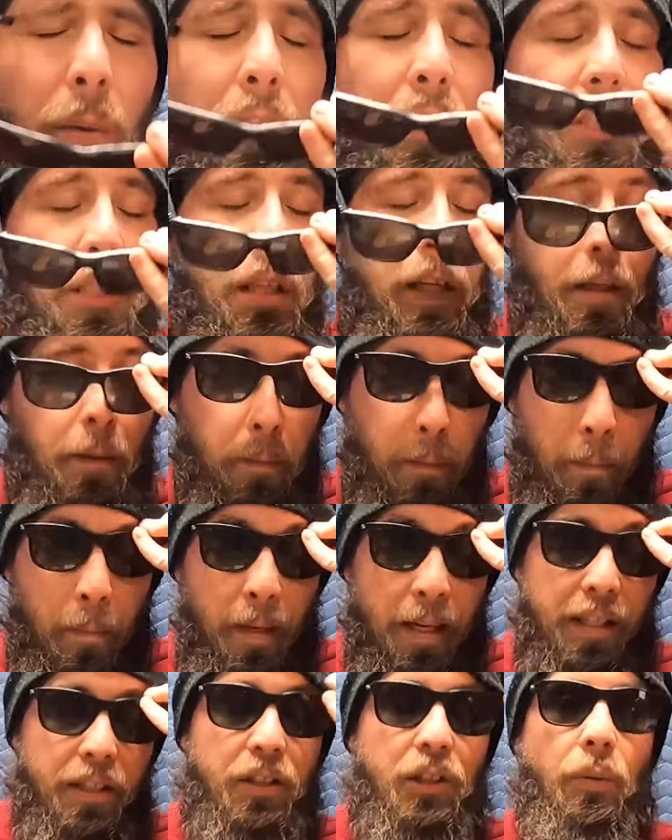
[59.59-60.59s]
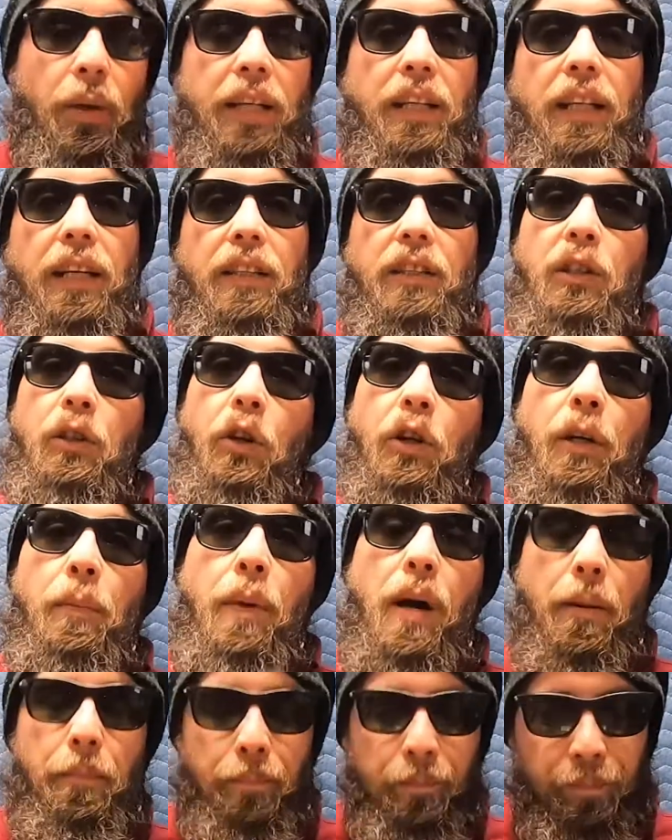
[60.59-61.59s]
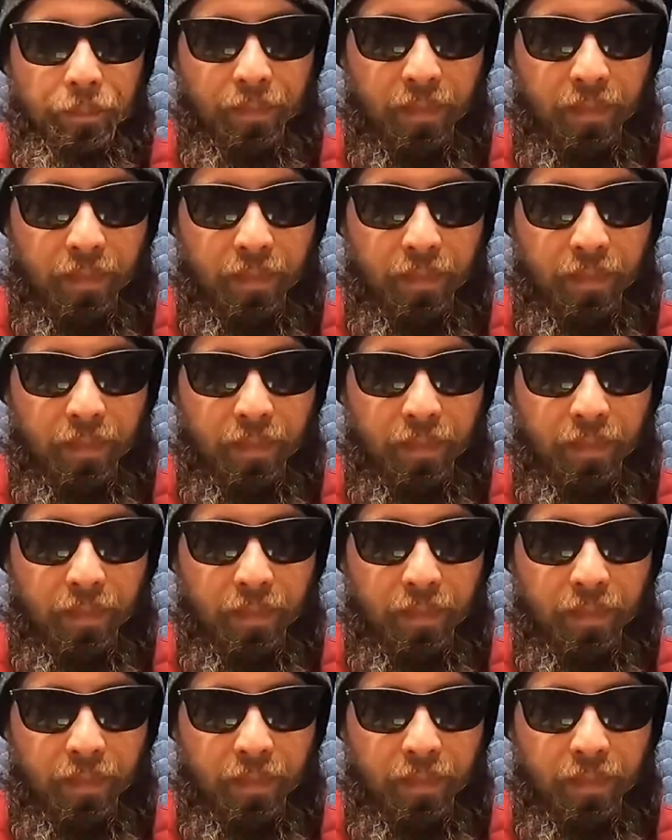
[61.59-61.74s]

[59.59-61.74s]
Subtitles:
which made it so I could actually look them up.